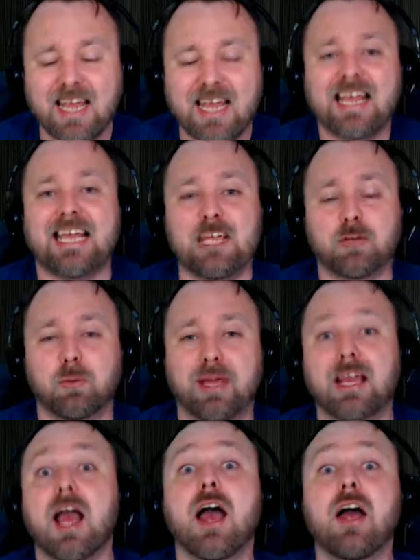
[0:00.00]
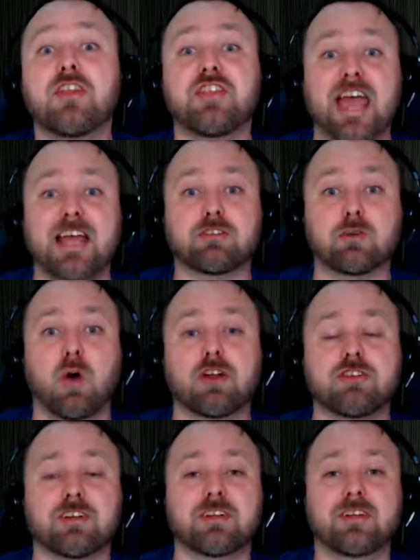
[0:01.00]
Either way, thanks for
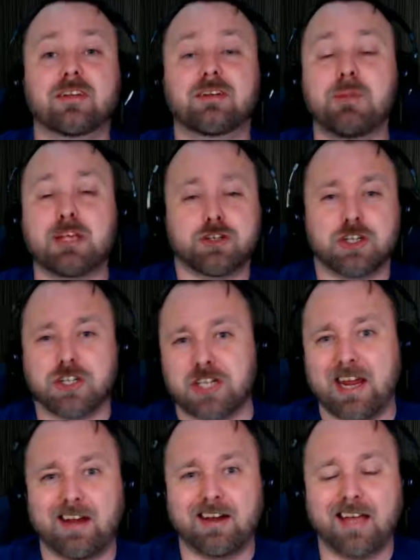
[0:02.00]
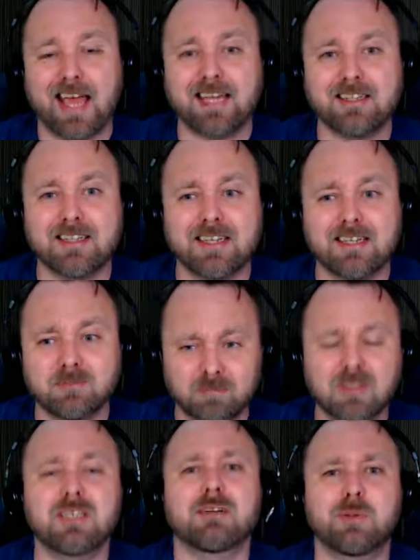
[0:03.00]
watching. Make sure to share, and
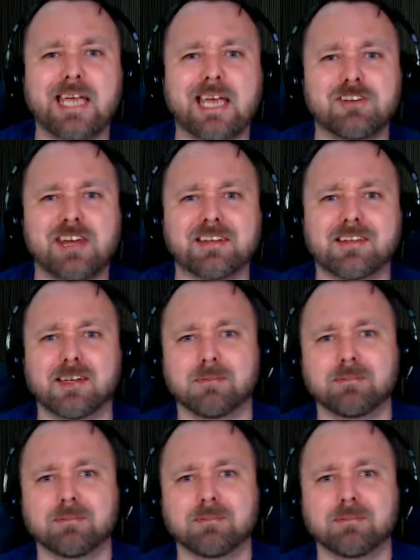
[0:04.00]
we'll catch you next time.